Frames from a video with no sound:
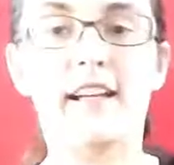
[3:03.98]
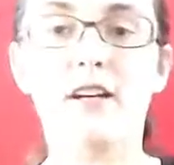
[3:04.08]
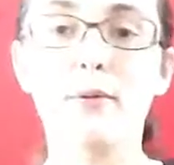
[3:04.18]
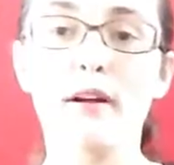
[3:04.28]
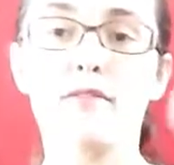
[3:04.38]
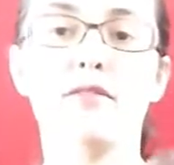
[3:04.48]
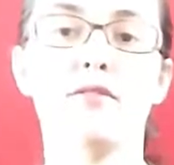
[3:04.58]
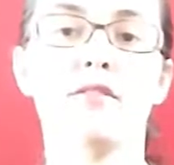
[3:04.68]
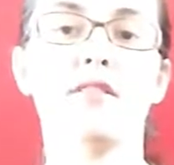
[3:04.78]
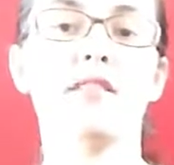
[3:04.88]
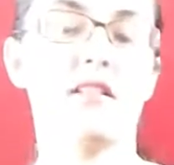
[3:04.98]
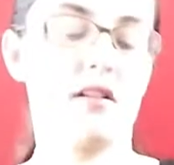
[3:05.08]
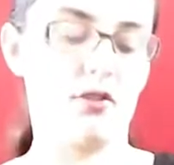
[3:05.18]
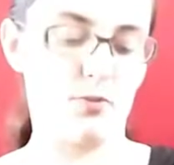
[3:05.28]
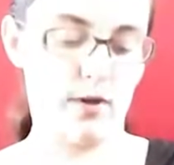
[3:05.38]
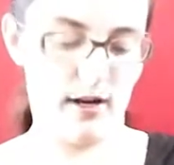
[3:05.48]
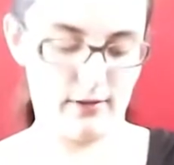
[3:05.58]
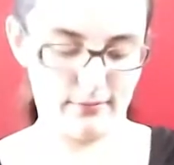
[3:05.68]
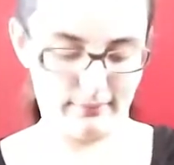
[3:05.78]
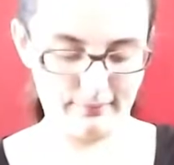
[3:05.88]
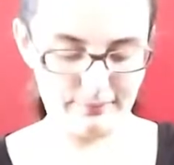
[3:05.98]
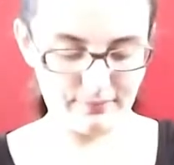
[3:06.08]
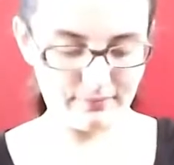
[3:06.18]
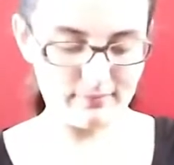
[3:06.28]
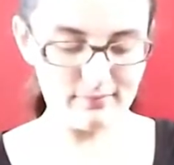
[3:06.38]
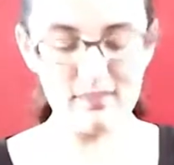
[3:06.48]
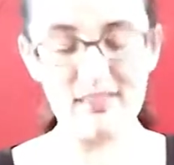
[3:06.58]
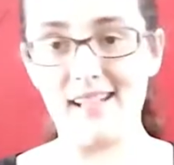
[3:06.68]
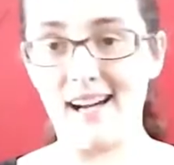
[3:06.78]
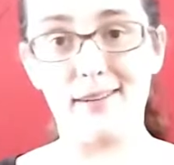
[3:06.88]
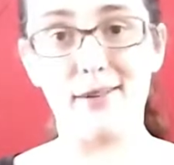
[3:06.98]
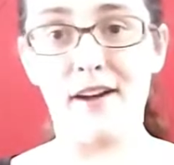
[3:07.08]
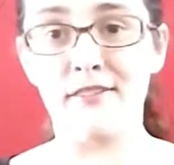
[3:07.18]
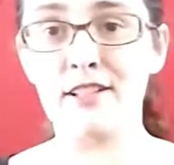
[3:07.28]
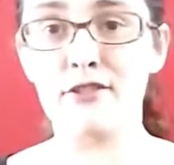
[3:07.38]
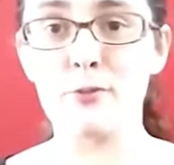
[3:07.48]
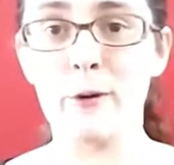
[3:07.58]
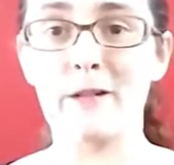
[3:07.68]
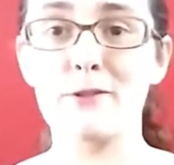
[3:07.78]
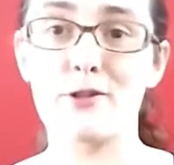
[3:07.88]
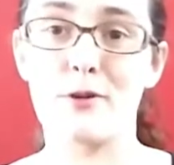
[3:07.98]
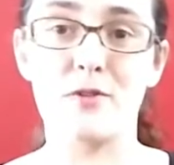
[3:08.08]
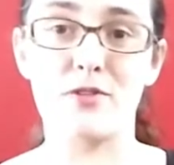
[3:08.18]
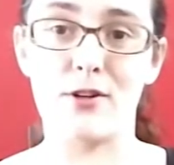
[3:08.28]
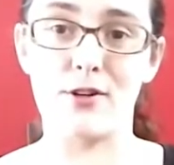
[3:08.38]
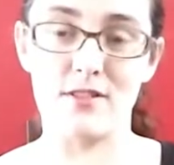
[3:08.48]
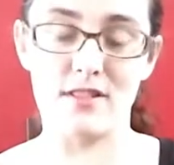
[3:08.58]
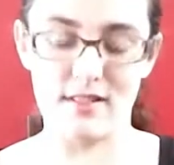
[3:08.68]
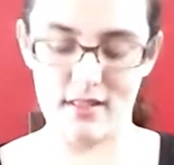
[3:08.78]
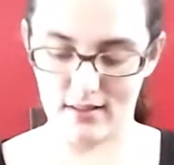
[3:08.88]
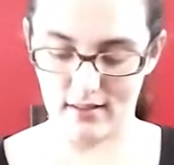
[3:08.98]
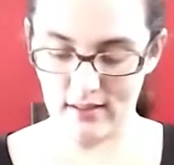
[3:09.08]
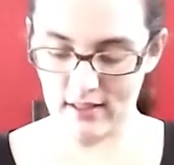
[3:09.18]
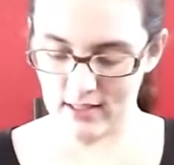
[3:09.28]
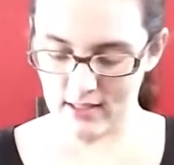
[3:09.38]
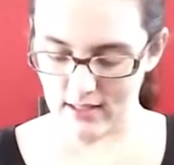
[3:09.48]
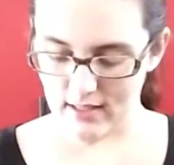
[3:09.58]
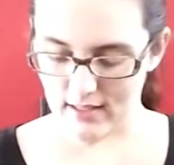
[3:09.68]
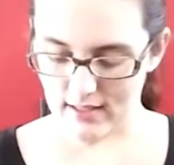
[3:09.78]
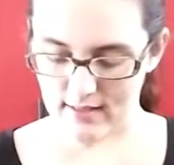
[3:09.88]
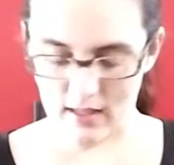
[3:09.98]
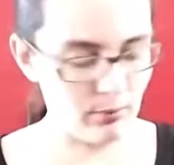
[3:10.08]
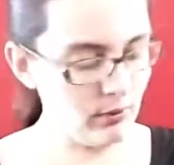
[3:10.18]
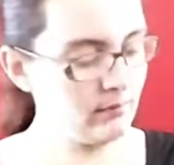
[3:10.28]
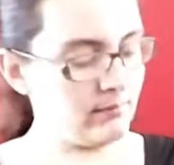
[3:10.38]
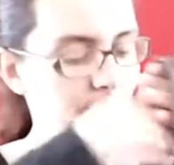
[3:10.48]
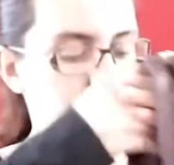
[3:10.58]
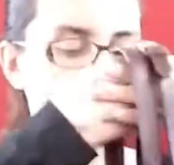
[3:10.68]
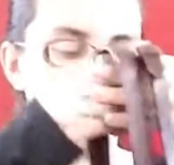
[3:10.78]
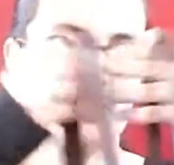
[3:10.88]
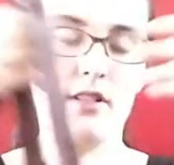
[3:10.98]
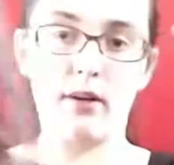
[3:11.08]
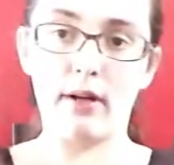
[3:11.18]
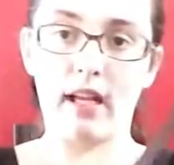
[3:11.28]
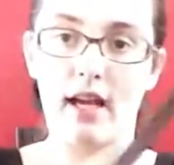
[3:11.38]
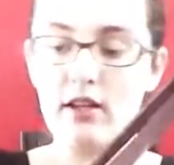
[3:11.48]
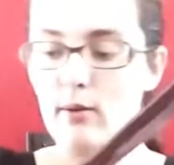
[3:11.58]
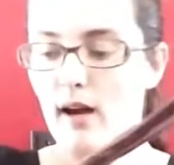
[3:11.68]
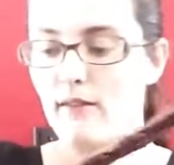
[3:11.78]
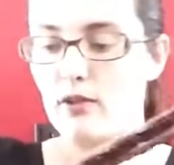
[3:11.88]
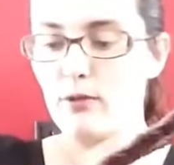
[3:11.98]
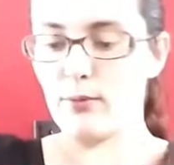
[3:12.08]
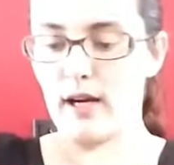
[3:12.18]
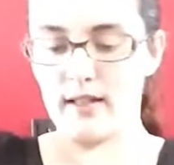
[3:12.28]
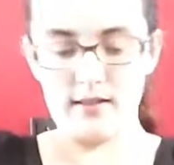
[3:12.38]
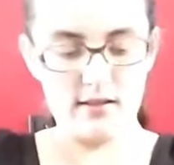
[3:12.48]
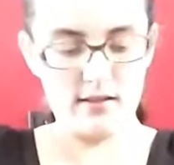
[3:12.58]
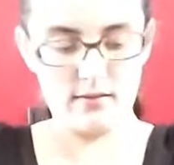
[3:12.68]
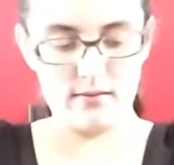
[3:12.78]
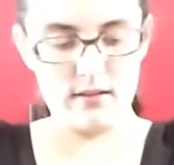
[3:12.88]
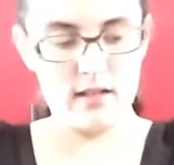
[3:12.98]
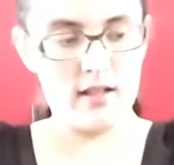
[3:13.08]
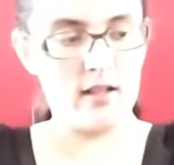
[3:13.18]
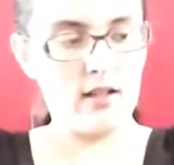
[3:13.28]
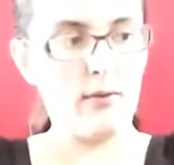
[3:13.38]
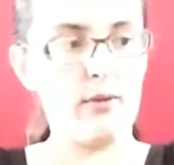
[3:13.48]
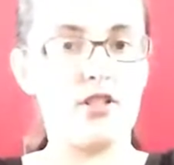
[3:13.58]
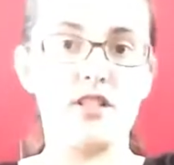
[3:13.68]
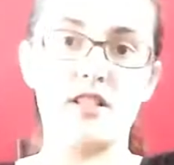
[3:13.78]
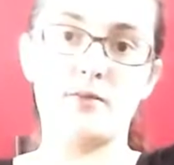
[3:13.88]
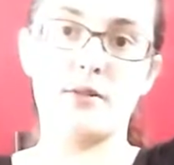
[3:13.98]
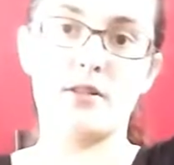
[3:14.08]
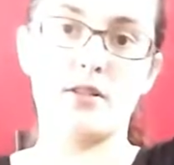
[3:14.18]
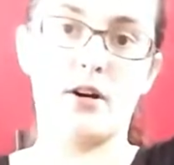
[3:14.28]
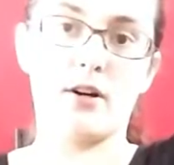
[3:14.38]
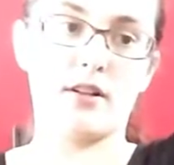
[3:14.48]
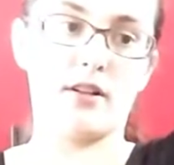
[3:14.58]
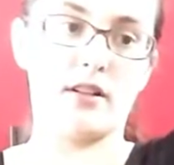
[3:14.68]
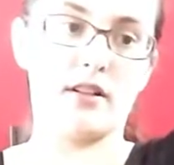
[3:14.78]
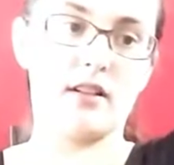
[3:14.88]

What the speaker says: Here we have Susan's English bridle. I don't have an English bridle, so I'm using hers as an example. So again, you have your reins, which these ones are